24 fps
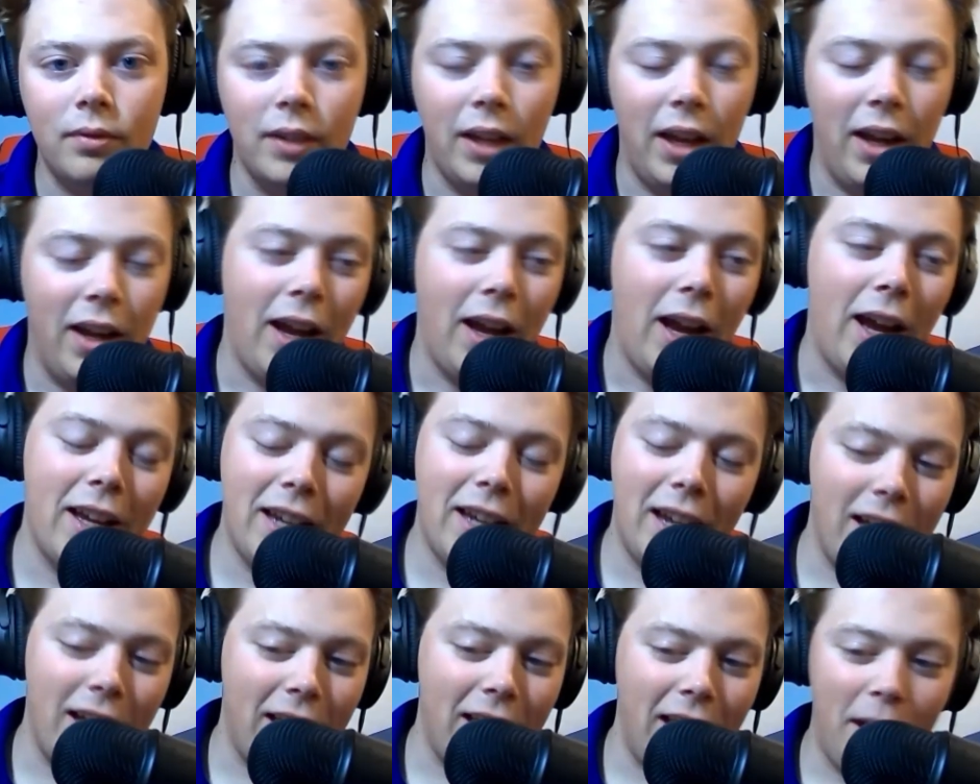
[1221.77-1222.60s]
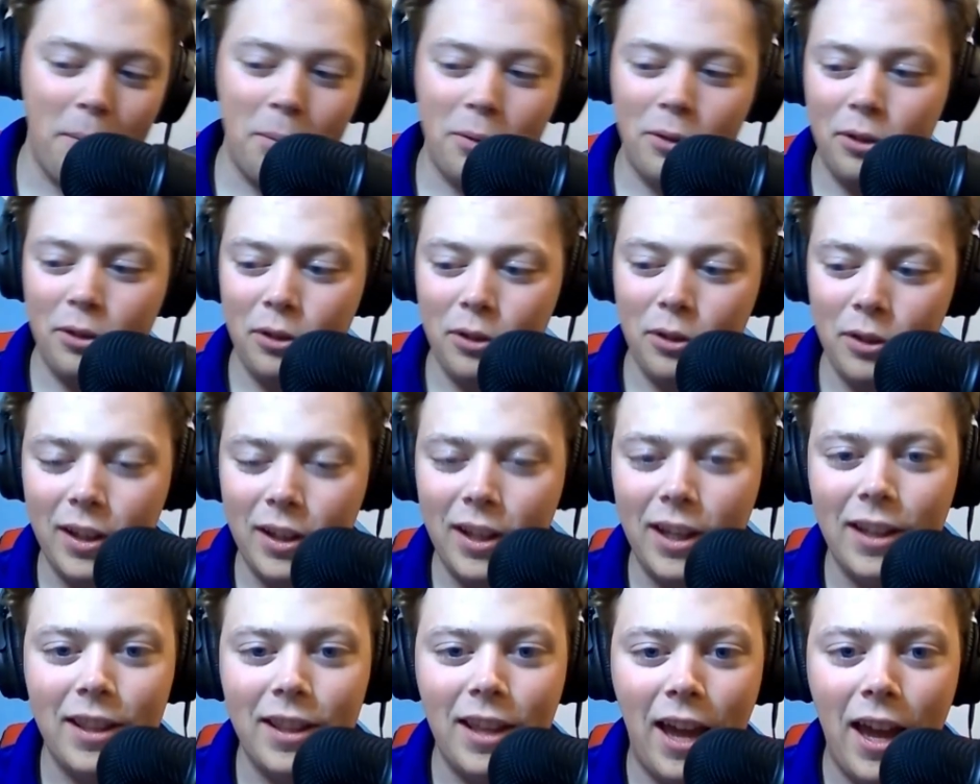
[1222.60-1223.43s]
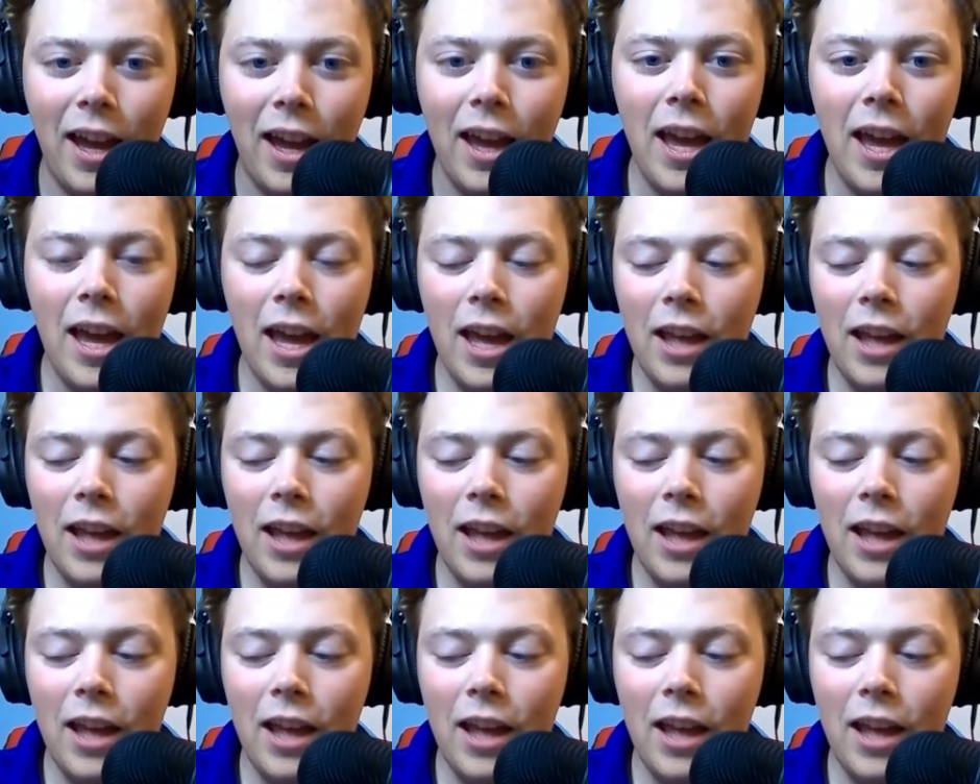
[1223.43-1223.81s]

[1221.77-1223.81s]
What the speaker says: Yeah, I absolutely get that.